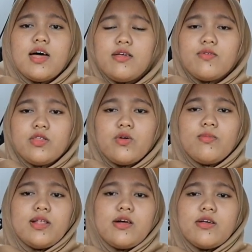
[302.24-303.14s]
high risk of
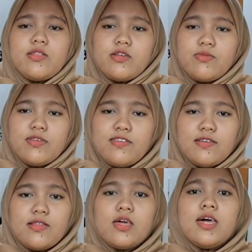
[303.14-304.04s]
malaria
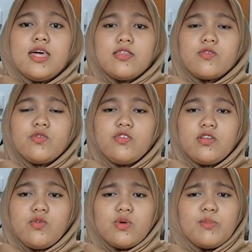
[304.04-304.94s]
transmission. It's
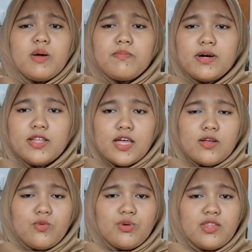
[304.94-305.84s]
crucial to remember
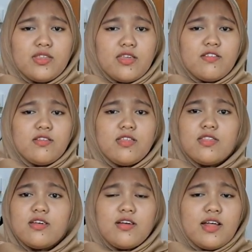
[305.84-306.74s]
that urbanization
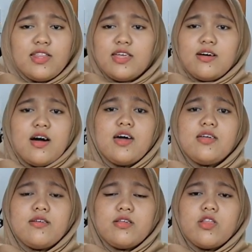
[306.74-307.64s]
doesn't guarantee a
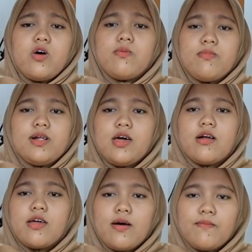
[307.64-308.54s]
higher risk of
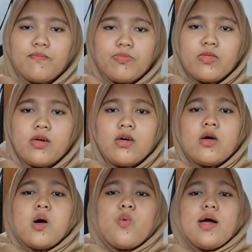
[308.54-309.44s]
malaria.
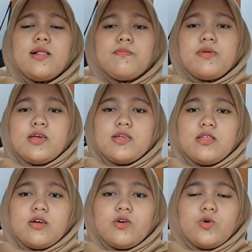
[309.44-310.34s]

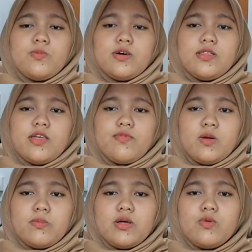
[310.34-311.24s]
Well-planned urban
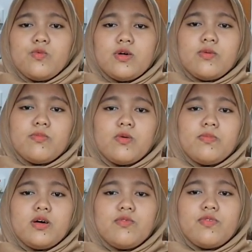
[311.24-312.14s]
development with
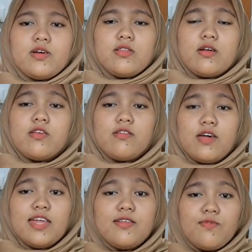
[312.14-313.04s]
proper infrastructure
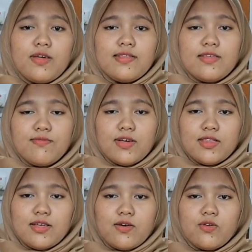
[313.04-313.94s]
and effective
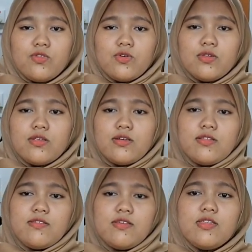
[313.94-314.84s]
vector control
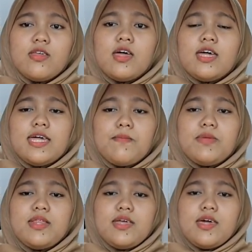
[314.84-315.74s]
strategies can
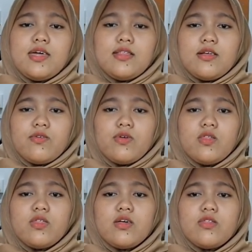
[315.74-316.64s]
mitigate the
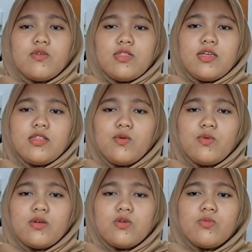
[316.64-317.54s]
risk associated
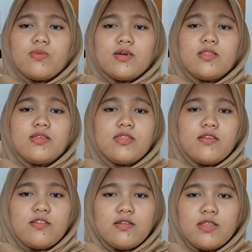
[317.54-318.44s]
with
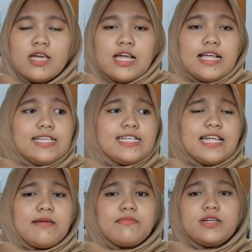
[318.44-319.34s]
urbanization. In
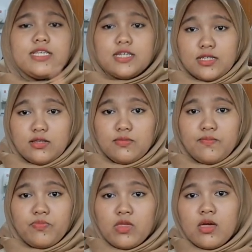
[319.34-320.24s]
some regions,
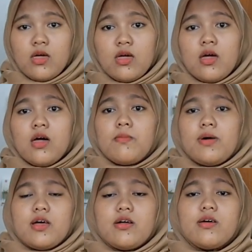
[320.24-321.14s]

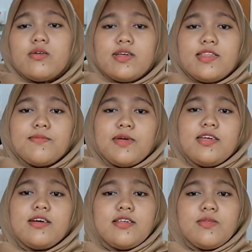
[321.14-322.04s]
malaria risk may
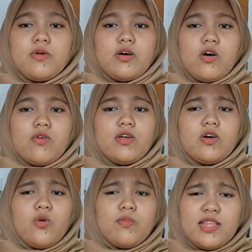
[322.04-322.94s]
increase because of the
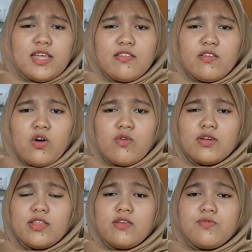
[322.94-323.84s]
combination of
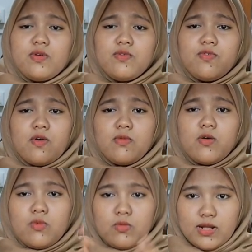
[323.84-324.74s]
a different form
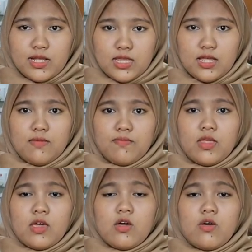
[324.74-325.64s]
of mobility.
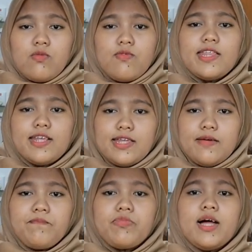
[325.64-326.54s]

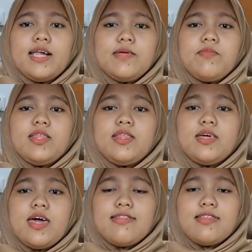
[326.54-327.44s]
Finally,
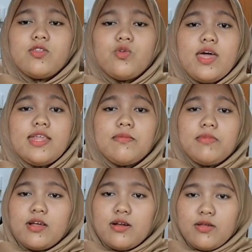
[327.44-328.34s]
limited access to
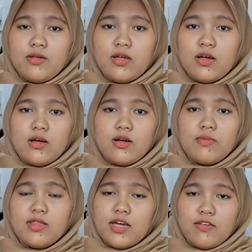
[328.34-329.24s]
anti-malarial
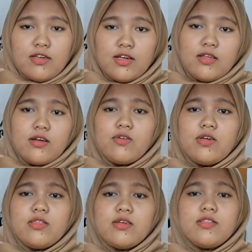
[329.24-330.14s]
medication
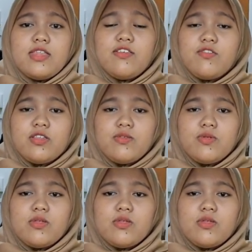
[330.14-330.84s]
creates a dangerous